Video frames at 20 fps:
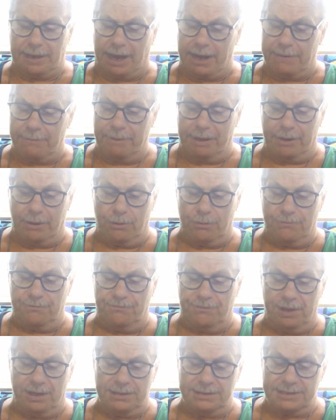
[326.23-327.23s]
of my own
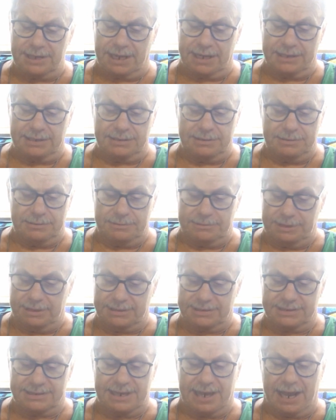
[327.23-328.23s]
funds. I
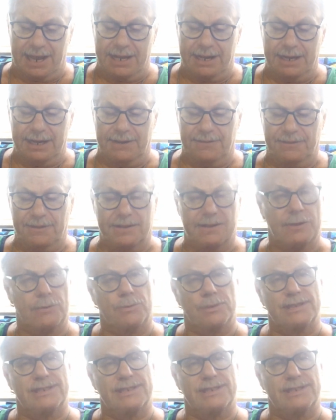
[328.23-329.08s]
It's not anything that was